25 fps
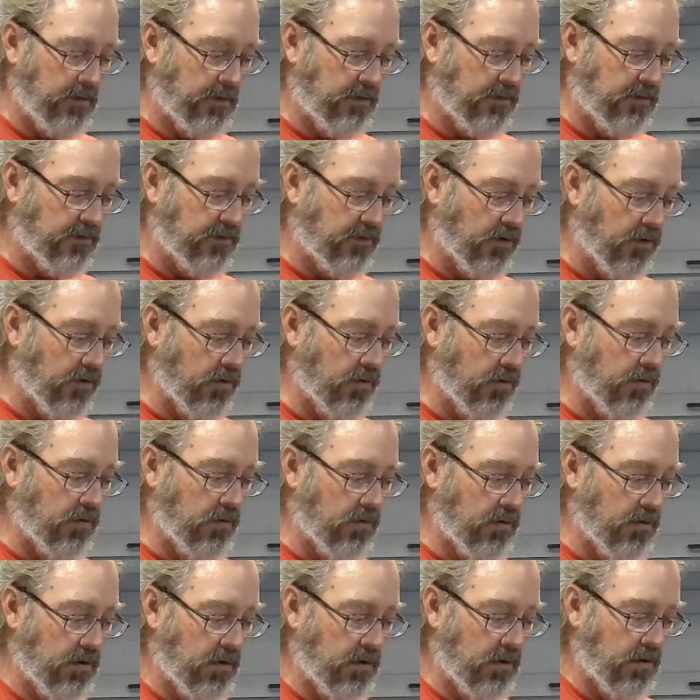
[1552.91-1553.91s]
So
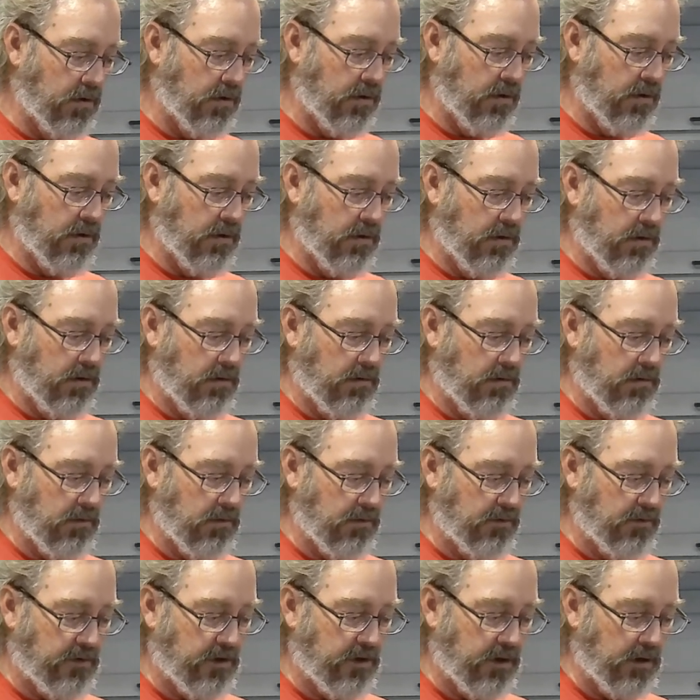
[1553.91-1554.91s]
we're
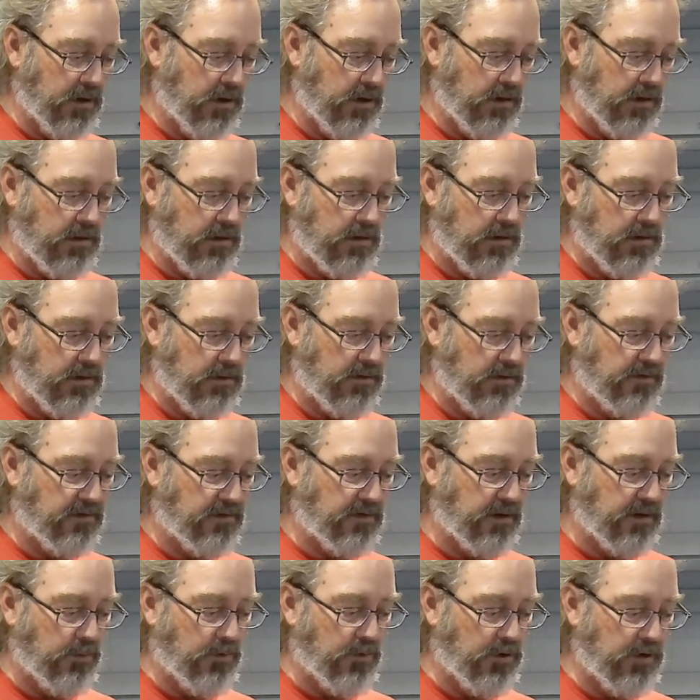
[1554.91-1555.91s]
just going to
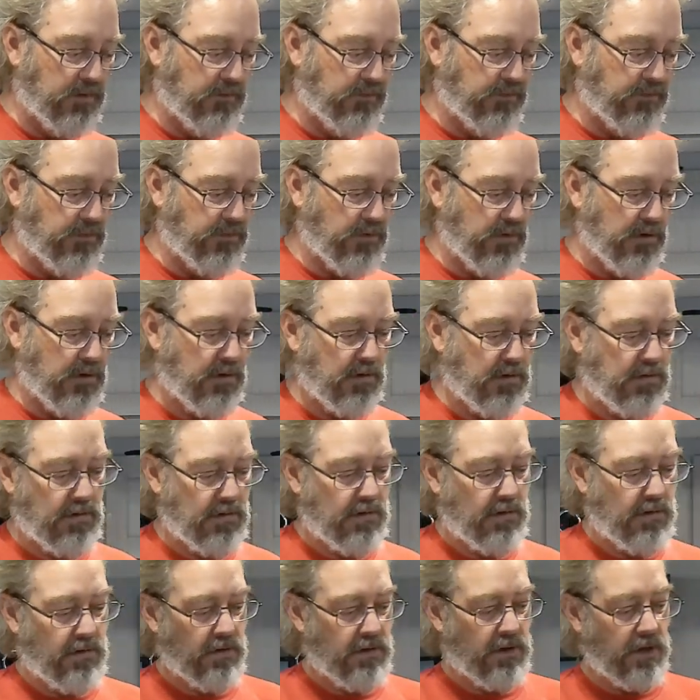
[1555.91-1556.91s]
simmer it for
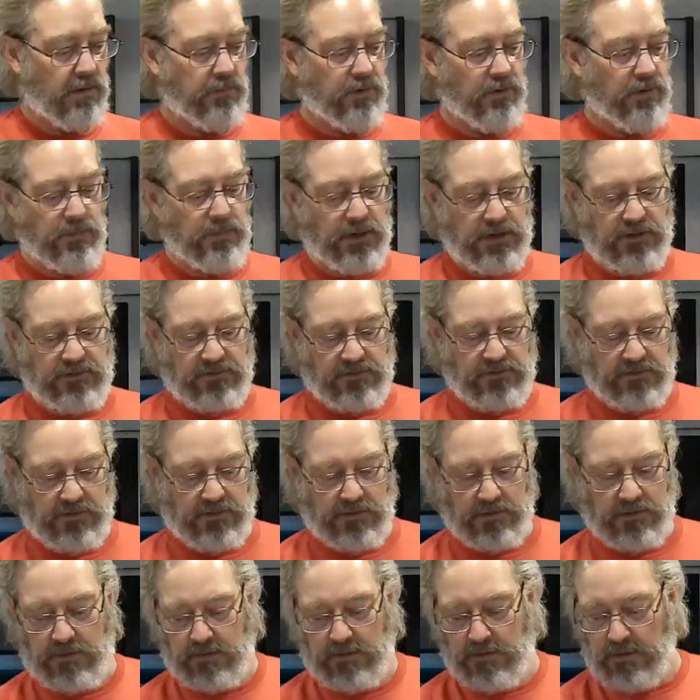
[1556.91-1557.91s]
a couple of minutes
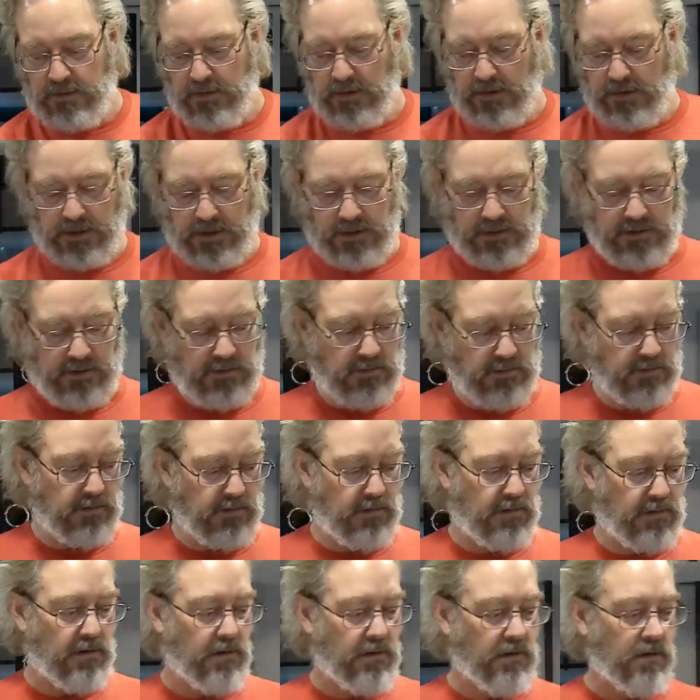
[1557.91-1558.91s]
until
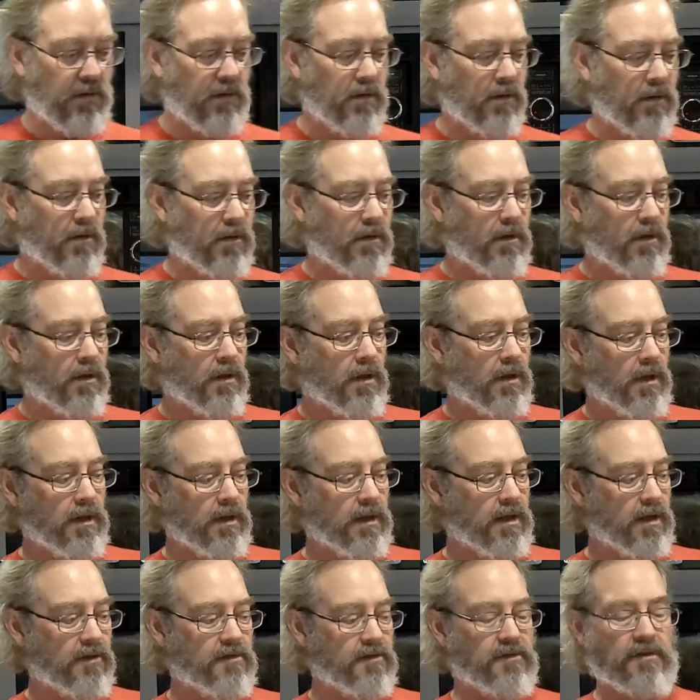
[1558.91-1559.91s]
it
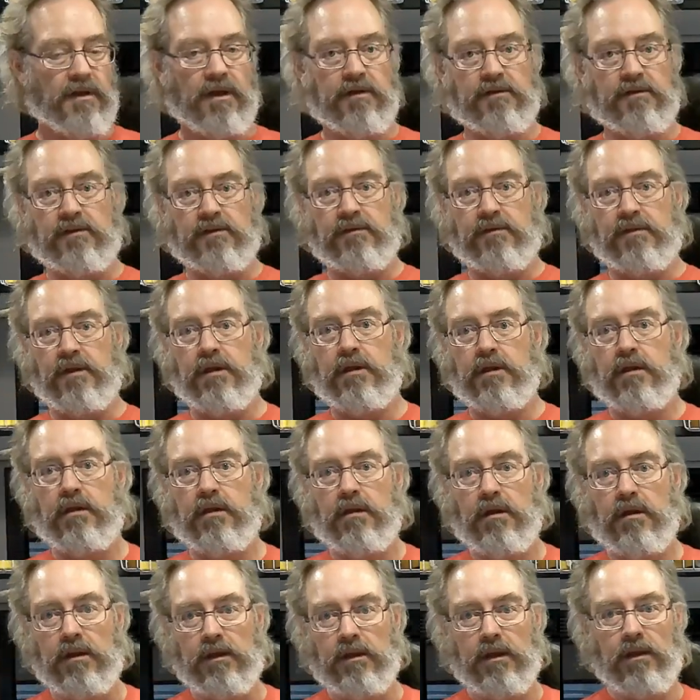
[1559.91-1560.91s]
gets nice and thick,
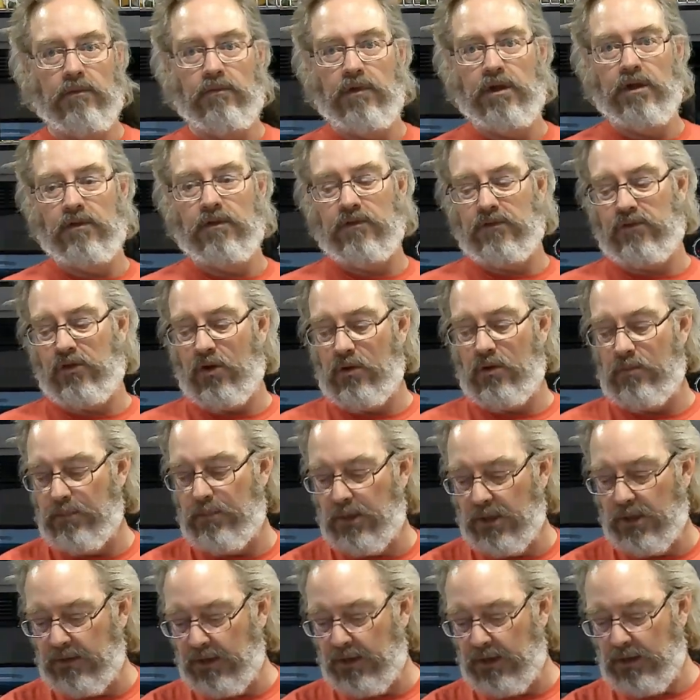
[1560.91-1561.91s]
and then we can start
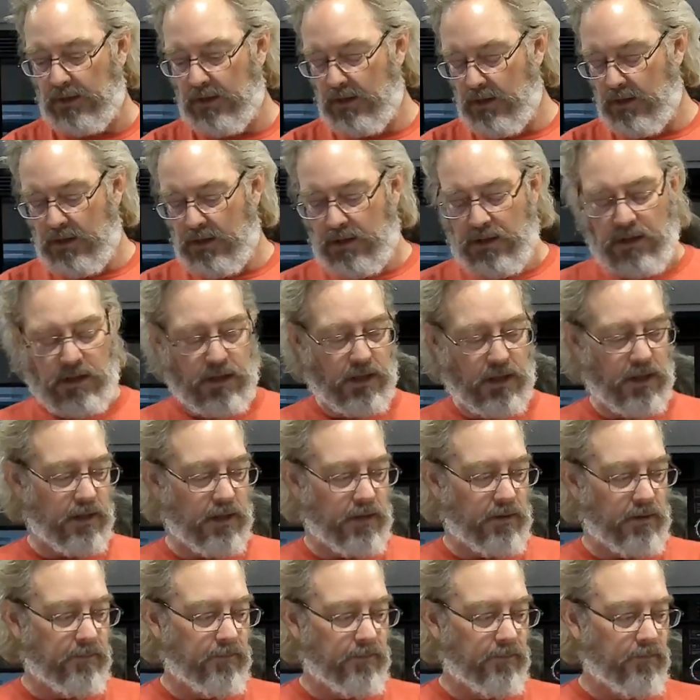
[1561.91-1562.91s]
building.
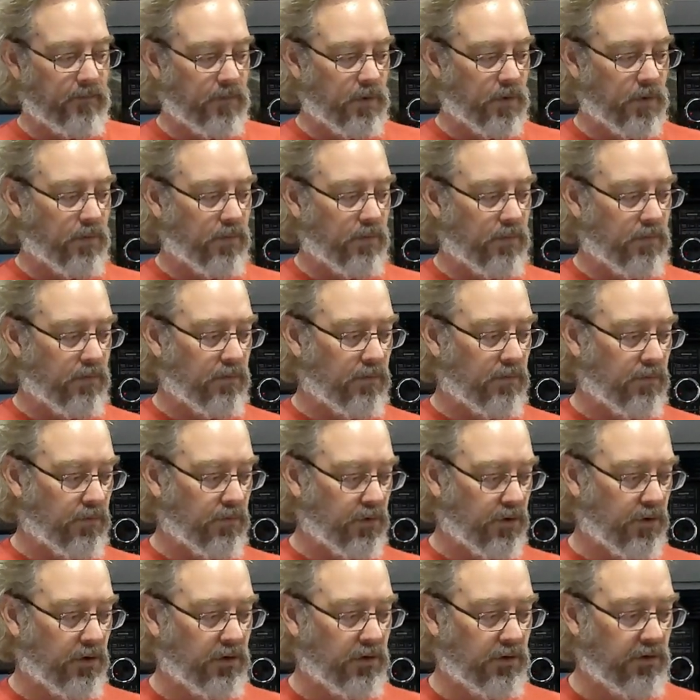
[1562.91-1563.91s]
We're
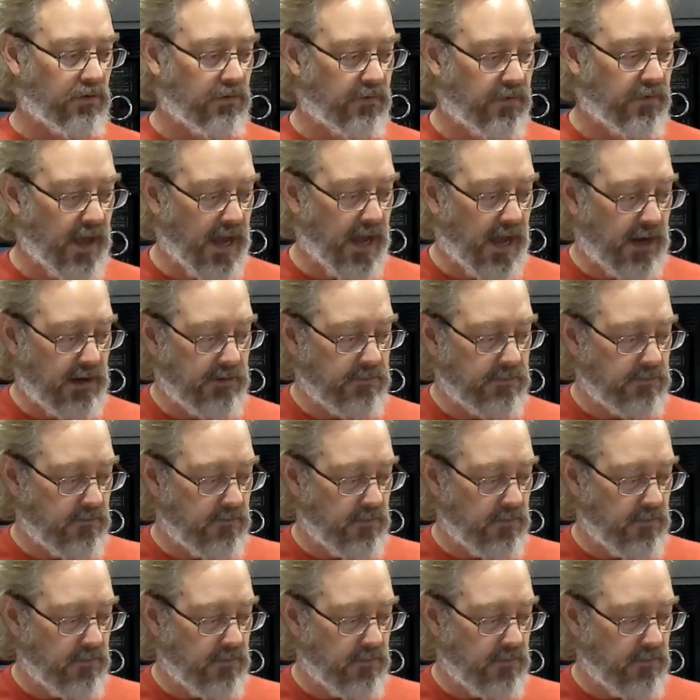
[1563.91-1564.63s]
going to do that.